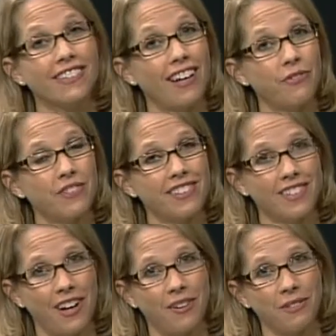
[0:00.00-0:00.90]
Life and
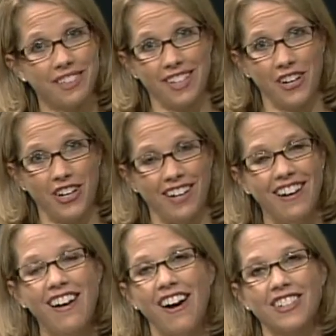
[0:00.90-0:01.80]
Style with Sara.
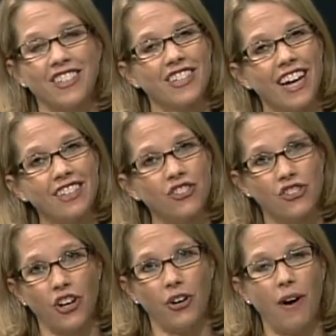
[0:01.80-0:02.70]
On tonight's
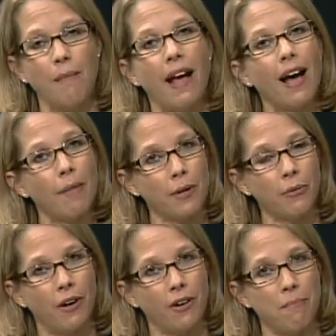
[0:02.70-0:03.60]
show, I'm happy to
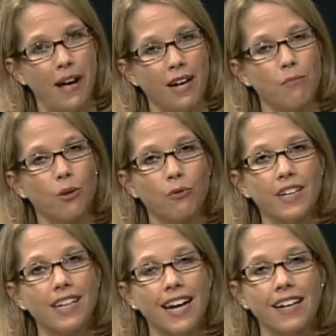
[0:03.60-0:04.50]
welcome back
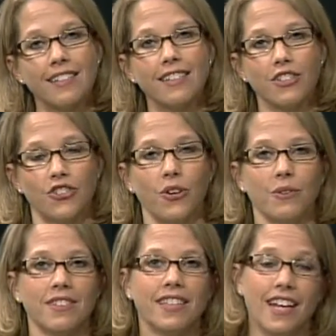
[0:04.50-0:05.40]
Maureen Hazley
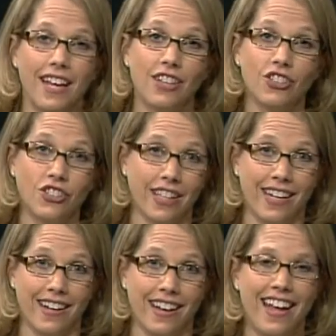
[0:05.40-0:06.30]
Jones, the English
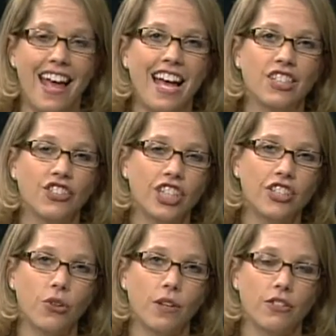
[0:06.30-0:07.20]
lady. And she
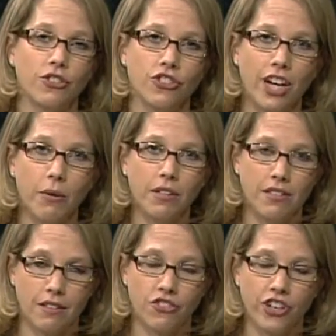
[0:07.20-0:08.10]
is going to share with,
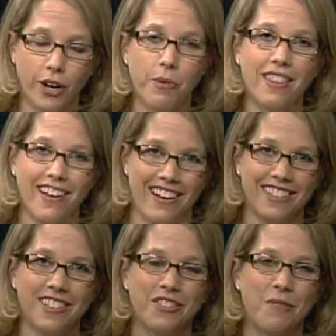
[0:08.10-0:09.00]
share with us
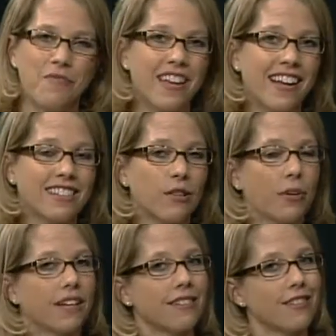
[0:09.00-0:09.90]
some things that we
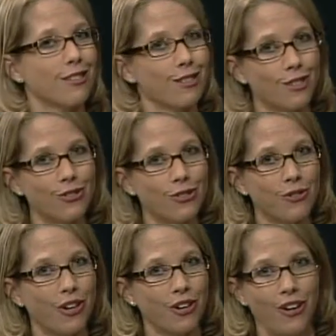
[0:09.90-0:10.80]
can still do
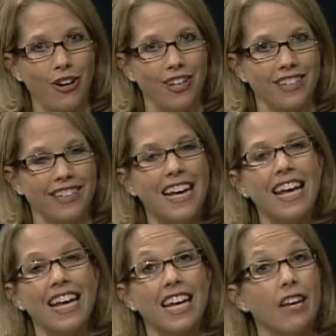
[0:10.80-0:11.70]
in our garden,
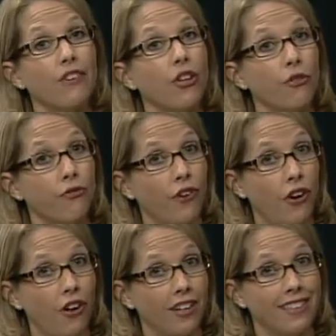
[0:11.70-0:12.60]
even though
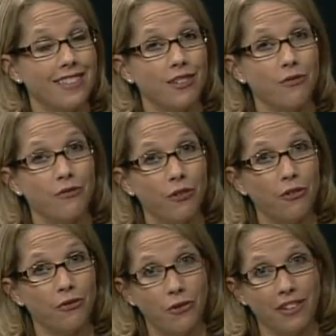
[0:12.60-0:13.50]
fall is in full
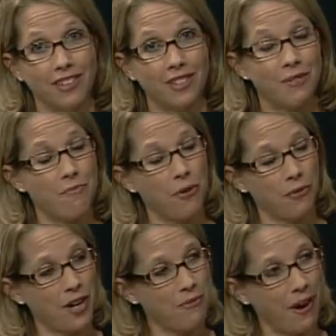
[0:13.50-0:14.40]
force.
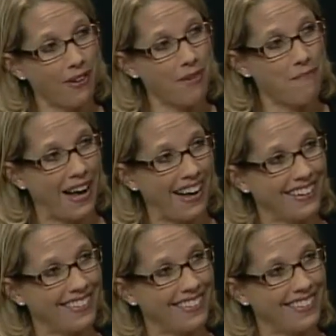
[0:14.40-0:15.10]
Maureen, welcome back.